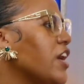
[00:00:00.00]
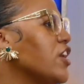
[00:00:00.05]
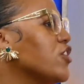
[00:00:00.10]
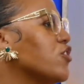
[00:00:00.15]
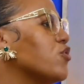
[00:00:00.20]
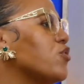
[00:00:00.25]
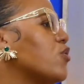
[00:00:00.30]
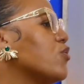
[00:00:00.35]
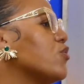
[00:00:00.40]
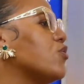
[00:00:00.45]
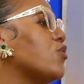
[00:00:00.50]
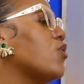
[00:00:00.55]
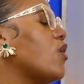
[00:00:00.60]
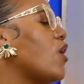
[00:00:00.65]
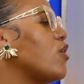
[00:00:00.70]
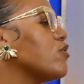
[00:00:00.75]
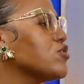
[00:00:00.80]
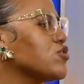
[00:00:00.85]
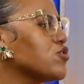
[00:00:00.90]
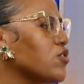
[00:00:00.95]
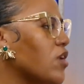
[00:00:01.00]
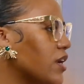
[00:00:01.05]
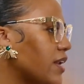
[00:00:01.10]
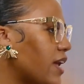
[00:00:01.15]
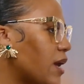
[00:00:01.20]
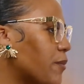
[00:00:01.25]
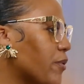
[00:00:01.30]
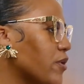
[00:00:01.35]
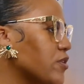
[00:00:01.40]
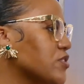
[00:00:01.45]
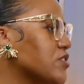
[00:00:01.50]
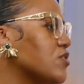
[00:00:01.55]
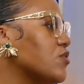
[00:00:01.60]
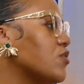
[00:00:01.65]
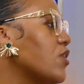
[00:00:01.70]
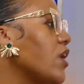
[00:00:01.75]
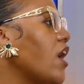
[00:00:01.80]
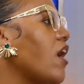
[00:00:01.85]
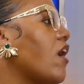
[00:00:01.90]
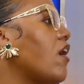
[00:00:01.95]
You don't know how strong that
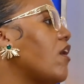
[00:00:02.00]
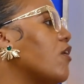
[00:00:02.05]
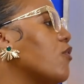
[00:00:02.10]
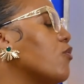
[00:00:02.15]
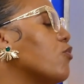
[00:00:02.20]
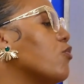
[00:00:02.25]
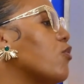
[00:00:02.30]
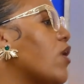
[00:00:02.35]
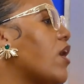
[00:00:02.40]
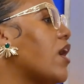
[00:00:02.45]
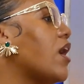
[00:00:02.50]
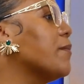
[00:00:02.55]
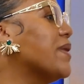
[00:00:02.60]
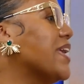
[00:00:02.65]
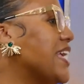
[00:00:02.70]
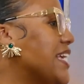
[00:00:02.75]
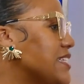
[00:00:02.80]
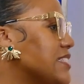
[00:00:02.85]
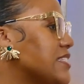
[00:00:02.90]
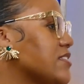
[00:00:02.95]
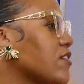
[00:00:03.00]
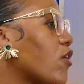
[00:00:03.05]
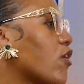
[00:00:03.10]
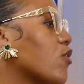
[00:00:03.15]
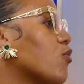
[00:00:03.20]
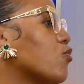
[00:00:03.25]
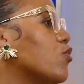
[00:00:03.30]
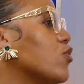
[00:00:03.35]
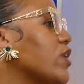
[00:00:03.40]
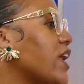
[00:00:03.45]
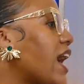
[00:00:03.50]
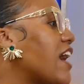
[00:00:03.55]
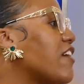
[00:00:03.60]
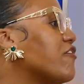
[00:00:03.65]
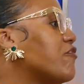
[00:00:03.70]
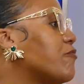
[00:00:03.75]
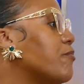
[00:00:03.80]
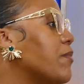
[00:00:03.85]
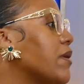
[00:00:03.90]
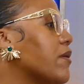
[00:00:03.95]
person is or would
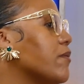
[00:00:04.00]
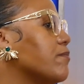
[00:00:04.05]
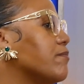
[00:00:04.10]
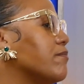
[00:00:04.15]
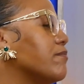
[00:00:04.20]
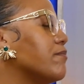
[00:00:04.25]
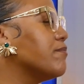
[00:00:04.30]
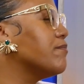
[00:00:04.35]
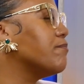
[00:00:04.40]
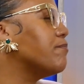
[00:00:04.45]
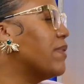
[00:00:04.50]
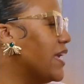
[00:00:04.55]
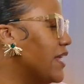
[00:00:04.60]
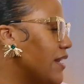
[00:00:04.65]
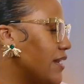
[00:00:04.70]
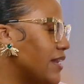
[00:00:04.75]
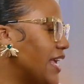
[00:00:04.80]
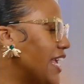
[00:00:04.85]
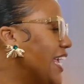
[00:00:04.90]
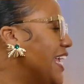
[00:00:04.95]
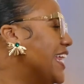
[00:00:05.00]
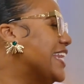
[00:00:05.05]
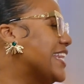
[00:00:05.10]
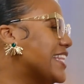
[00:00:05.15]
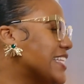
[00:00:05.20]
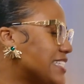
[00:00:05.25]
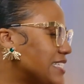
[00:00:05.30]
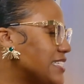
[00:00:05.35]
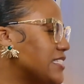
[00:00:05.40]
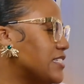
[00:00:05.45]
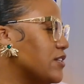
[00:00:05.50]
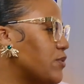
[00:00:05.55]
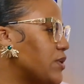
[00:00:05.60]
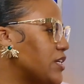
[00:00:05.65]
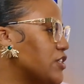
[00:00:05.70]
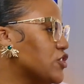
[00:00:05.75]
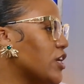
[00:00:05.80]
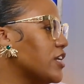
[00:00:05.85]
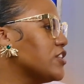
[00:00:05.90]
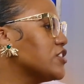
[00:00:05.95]
have been in the
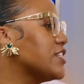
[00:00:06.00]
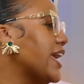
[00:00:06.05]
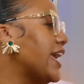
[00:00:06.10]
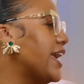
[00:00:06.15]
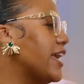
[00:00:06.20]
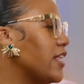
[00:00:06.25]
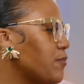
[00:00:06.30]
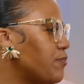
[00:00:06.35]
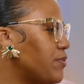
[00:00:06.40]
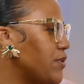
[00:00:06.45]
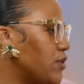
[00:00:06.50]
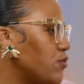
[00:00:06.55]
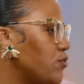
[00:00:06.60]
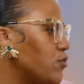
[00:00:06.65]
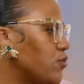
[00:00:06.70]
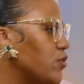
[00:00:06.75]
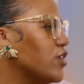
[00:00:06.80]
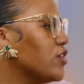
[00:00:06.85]
situation to help you.